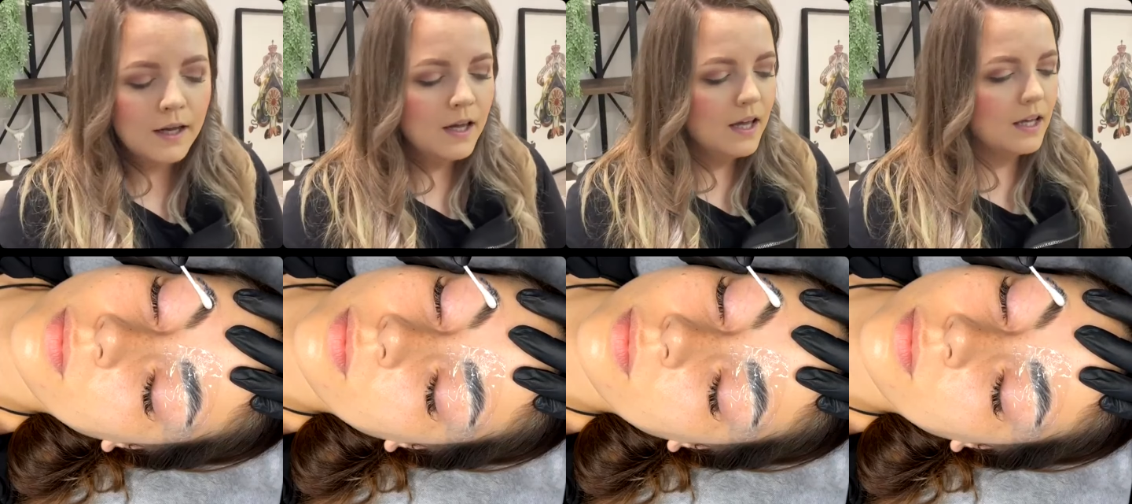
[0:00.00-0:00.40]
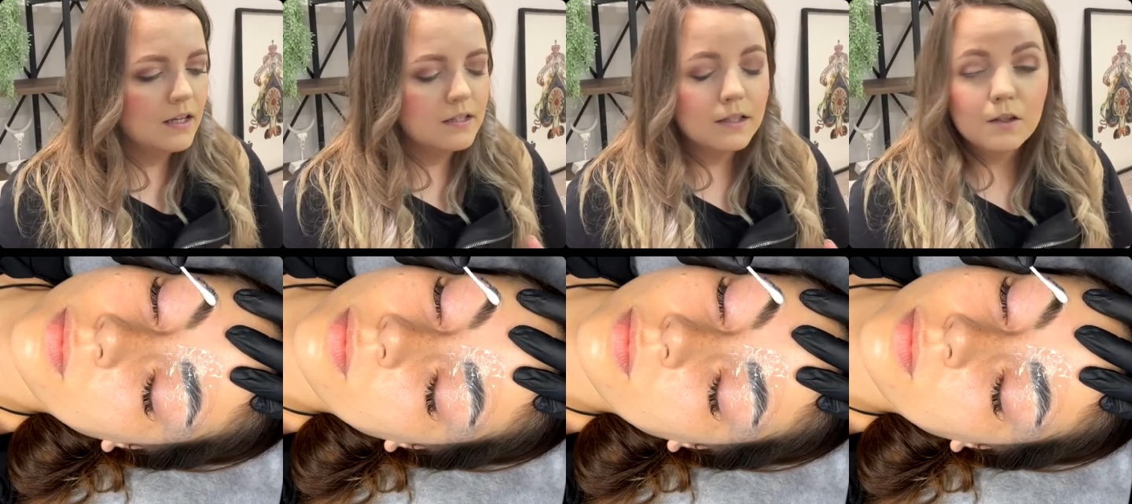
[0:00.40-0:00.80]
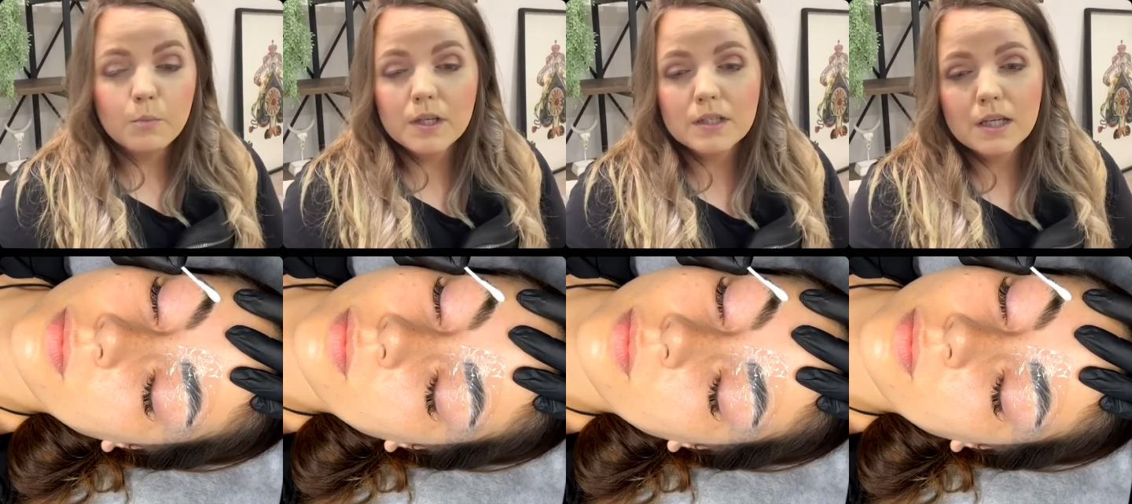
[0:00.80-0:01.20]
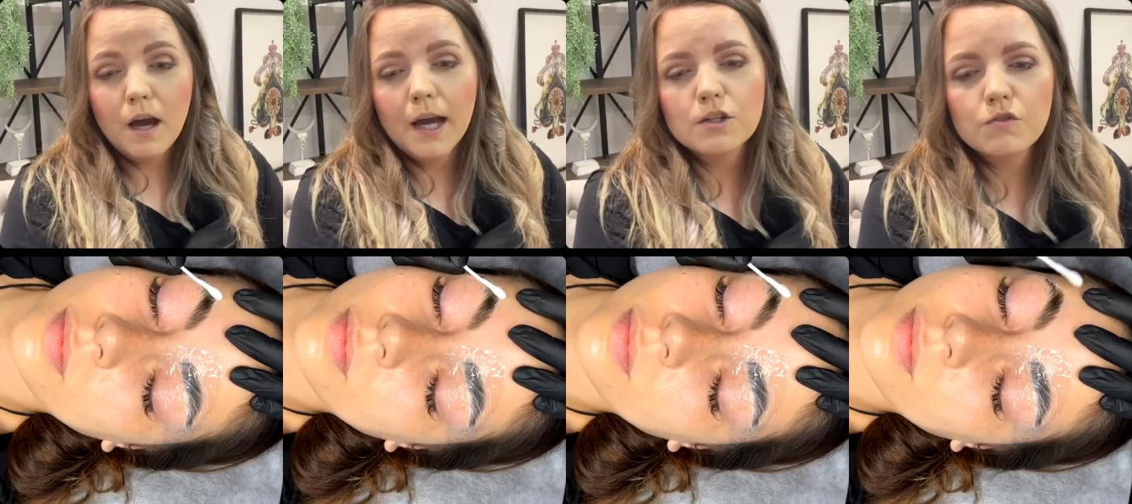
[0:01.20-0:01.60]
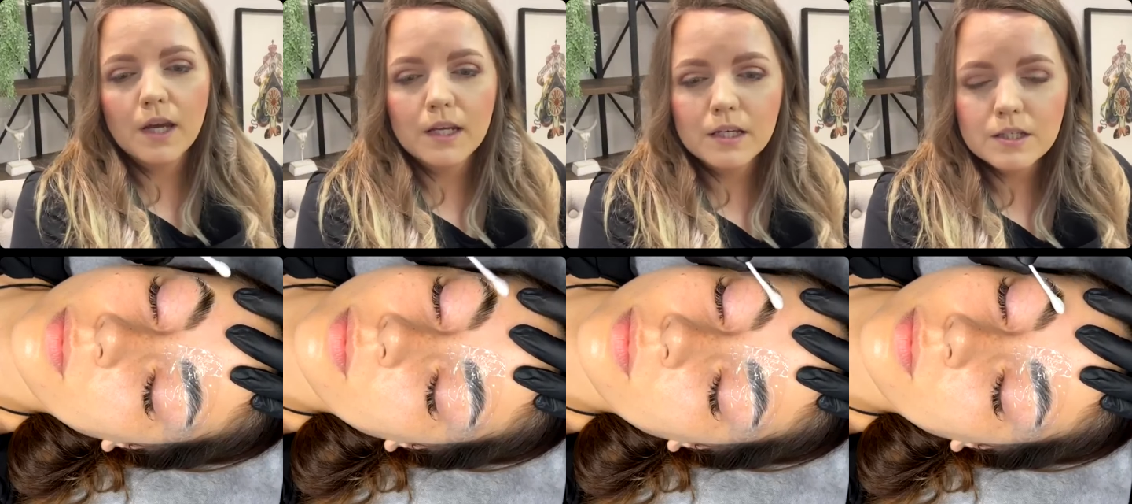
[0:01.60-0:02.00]
It is a little bit
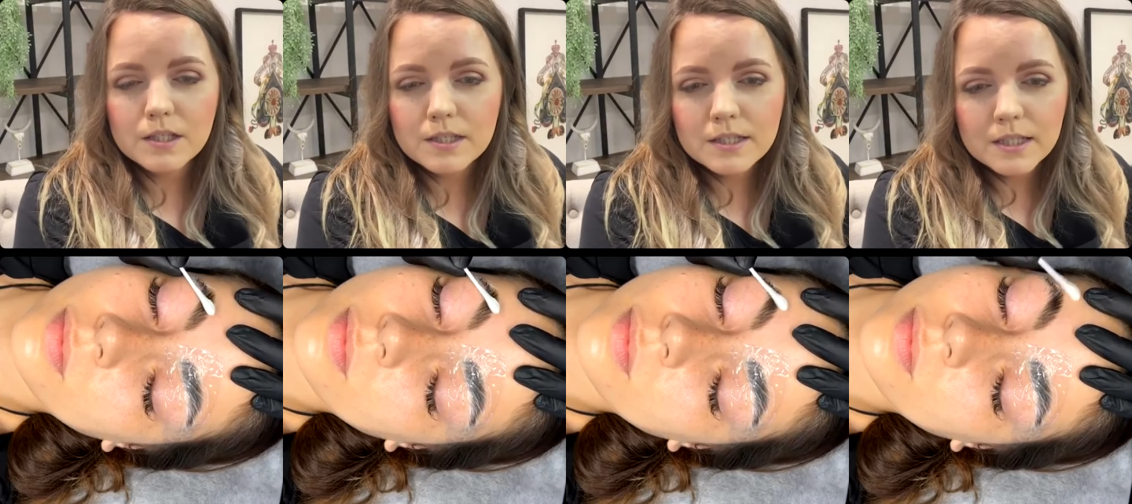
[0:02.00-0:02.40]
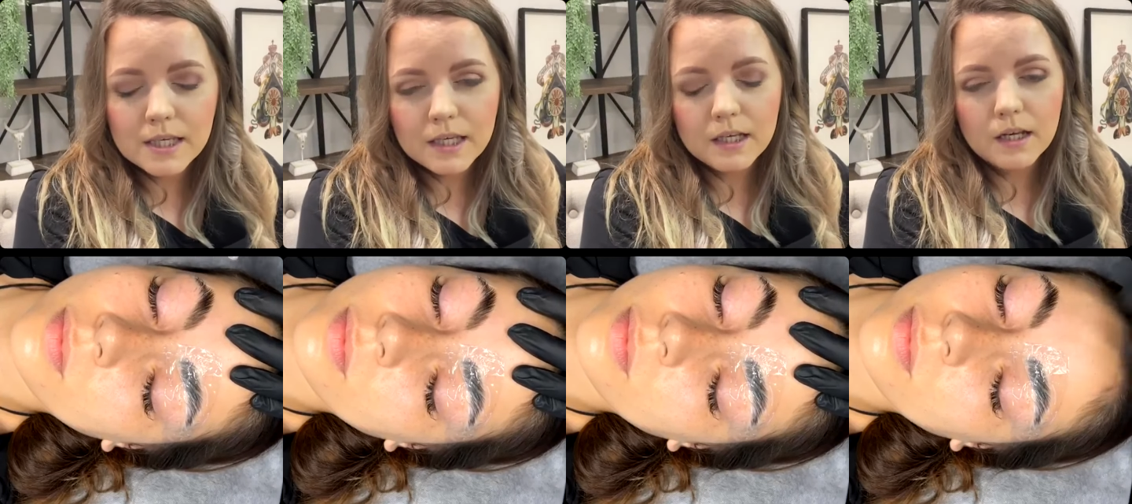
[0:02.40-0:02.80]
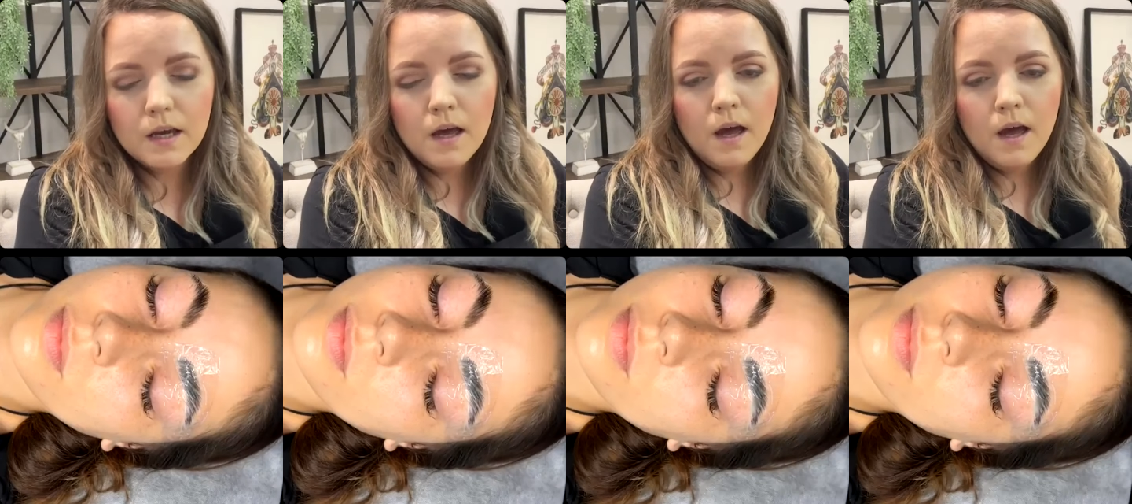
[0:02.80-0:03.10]
dehydrating to the skin.